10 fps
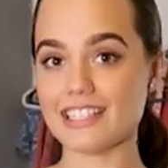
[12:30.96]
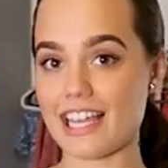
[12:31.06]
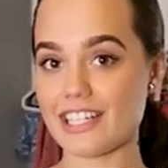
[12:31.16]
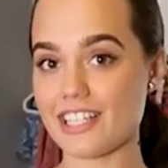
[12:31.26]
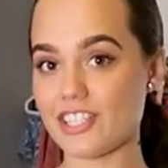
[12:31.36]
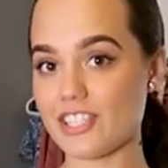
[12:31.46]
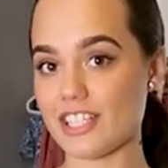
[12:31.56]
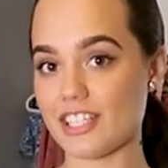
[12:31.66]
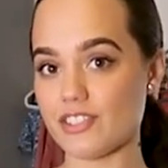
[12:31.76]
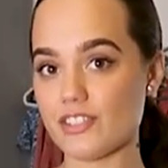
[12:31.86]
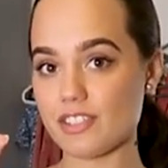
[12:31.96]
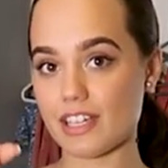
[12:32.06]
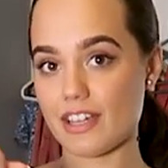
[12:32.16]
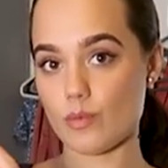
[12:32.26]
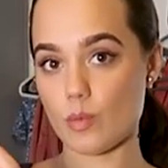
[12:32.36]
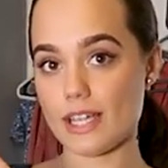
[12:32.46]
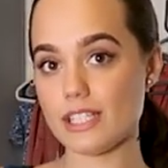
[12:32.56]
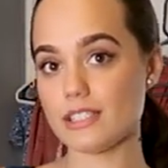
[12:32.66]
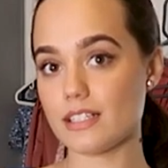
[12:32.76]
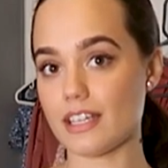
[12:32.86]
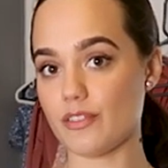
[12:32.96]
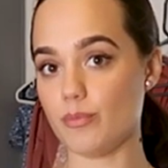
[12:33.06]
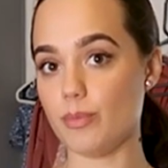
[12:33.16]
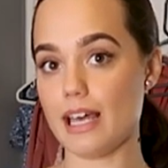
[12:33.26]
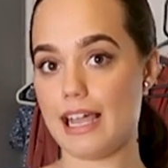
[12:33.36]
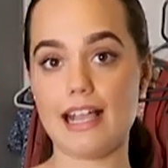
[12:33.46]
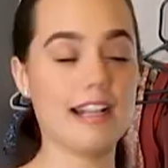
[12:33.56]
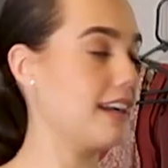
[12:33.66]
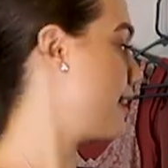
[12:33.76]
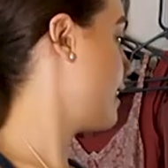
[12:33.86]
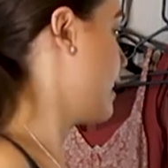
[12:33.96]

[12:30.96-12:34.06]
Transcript: gladiator sandals. I have white and I have black,